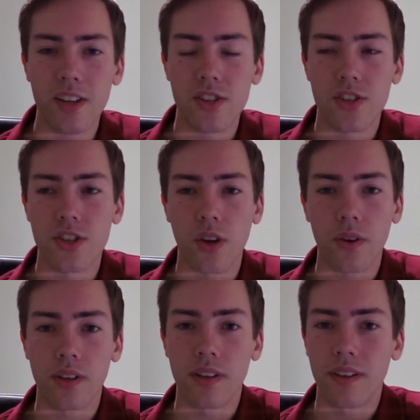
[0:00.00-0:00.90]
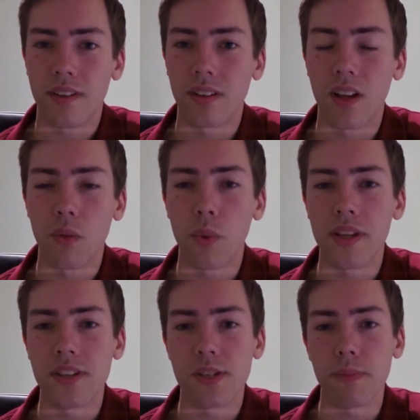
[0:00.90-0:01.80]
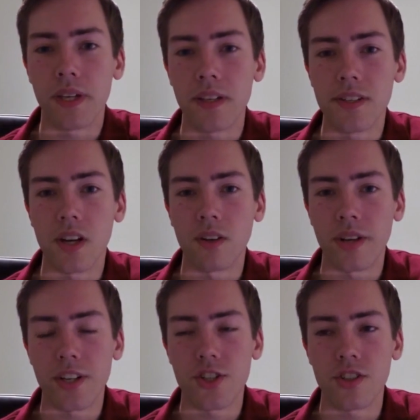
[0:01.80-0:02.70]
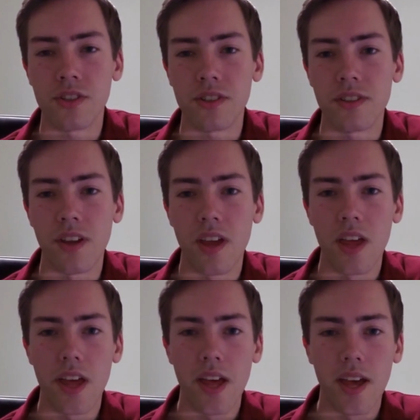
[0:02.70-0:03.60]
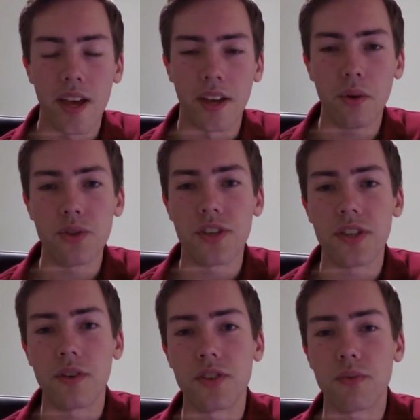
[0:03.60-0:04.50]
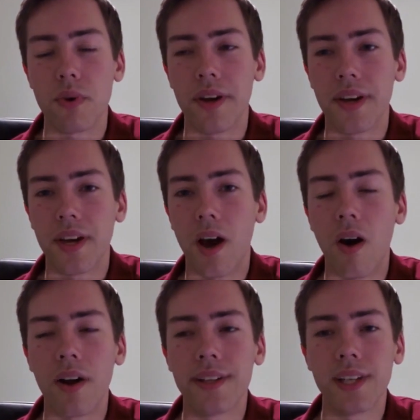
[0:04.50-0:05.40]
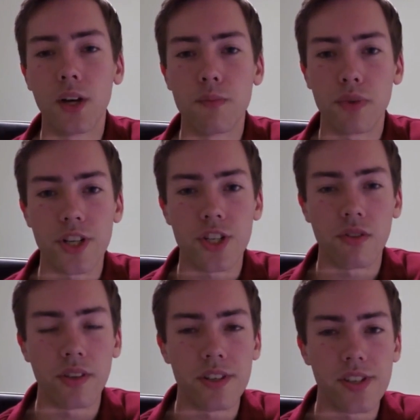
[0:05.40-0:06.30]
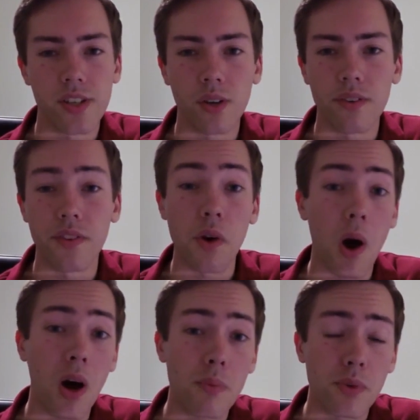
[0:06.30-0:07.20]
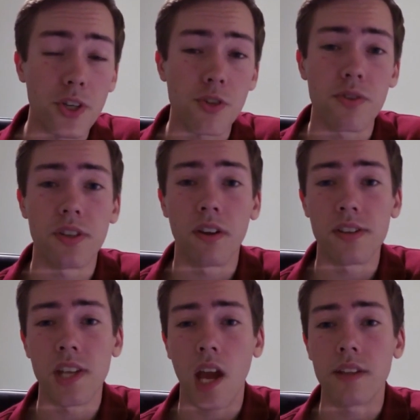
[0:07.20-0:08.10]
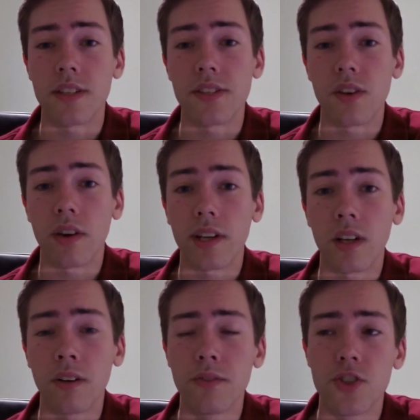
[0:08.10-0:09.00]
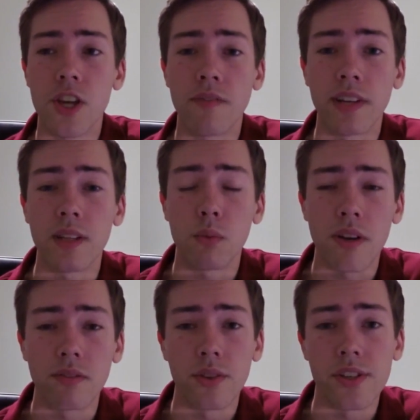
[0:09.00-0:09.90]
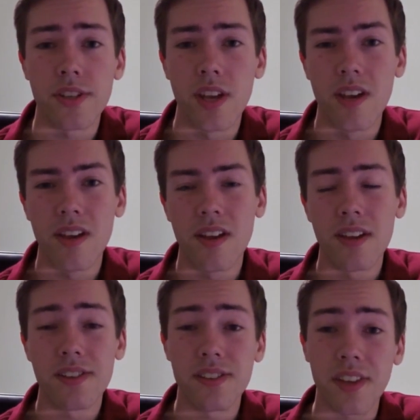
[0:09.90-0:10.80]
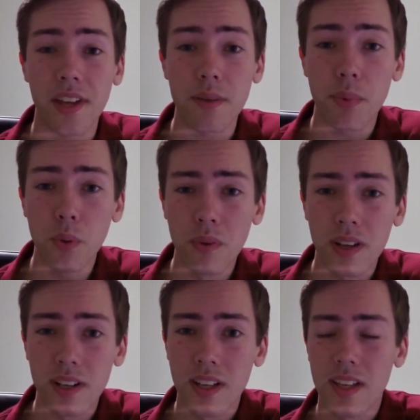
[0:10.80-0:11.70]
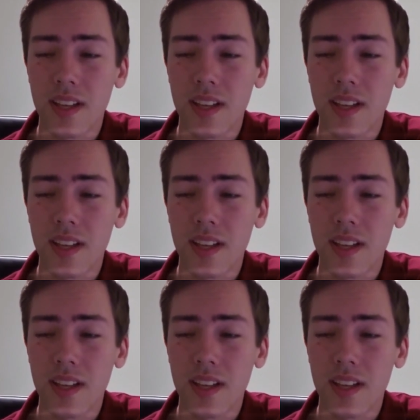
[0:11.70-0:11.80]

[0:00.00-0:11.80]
and that's showing like the wind speed, direction, and it also tells us where high and low pressure is. So if you've got high pressure, it's known as an anticyclone. Generally, the weather is stable,